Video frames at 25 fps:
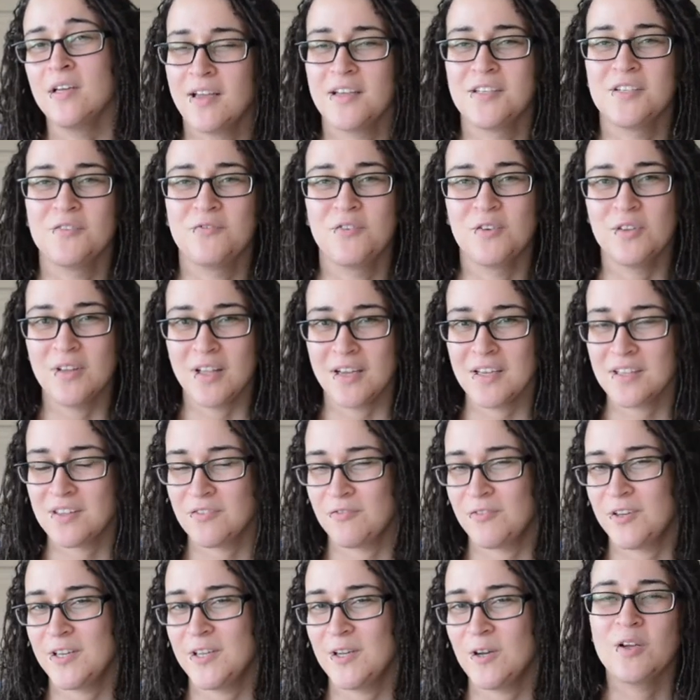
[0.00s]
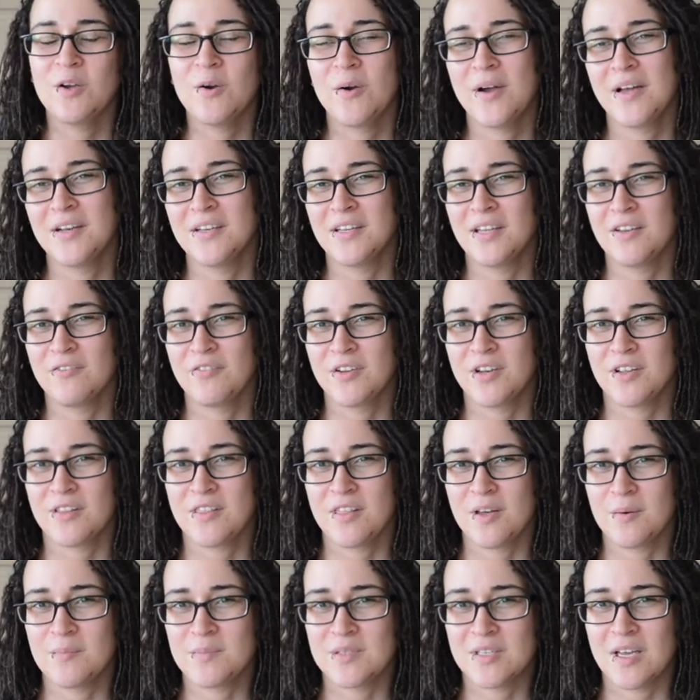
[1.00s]
And if you like the video, go ahead and give it
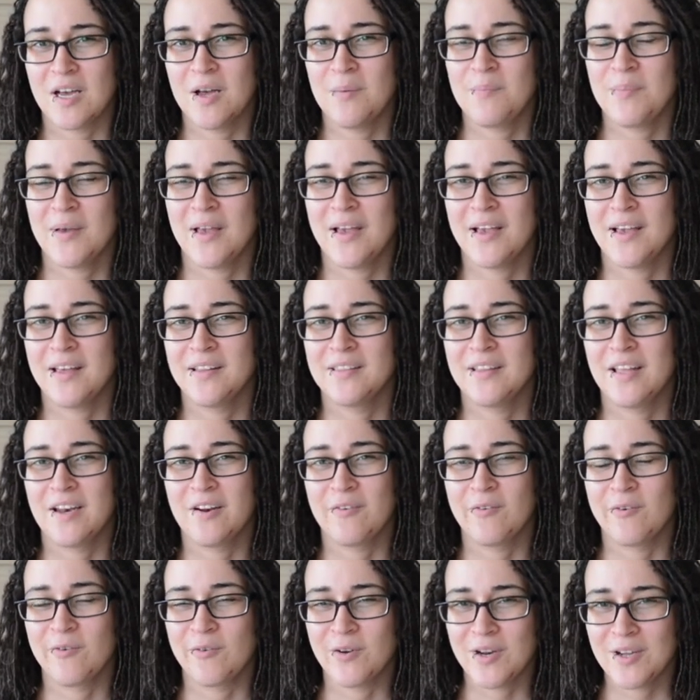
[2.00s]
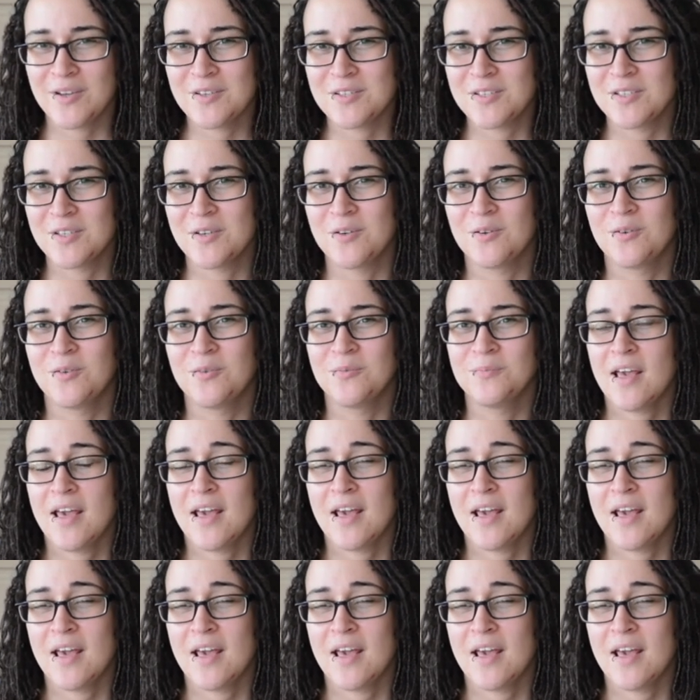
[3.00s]
a thumbs up and let everyone else know.